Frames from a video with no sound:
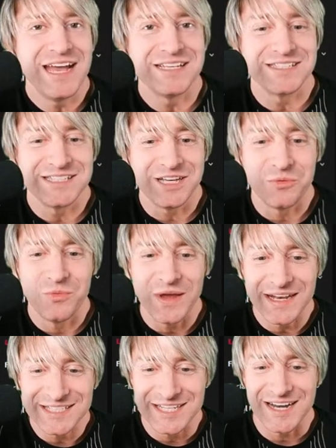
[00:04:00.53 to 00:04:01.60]
SC
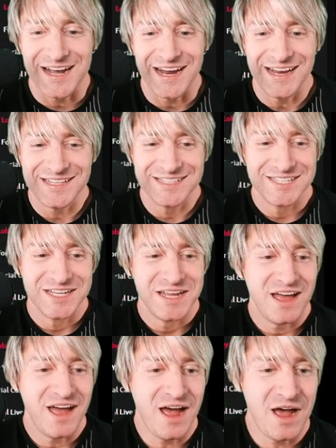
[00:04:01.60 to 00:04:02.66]
win tonight.
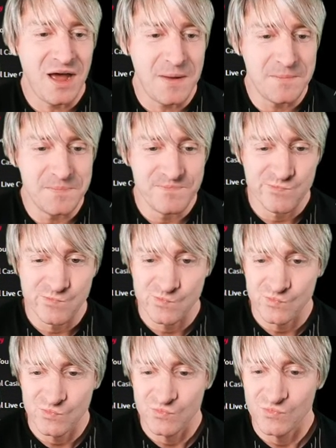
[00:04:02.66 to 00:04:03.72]
Um,
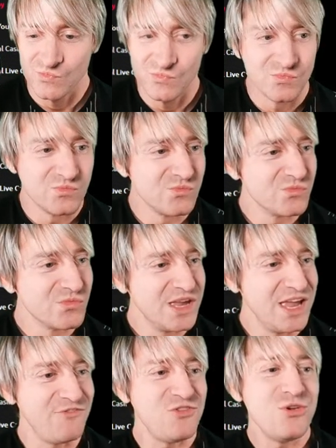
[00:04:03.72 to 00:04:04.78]

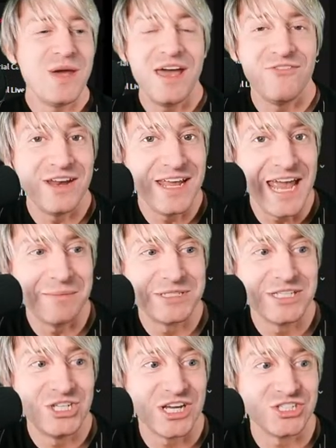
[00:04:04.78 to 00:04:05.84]
if you have any game
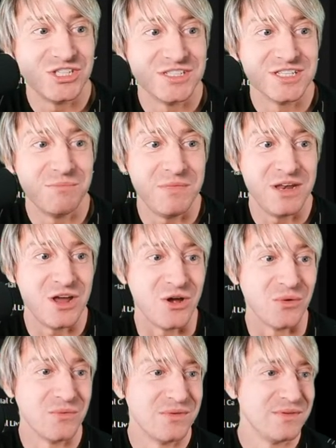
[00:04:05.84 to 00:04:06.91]
suggestions, let me know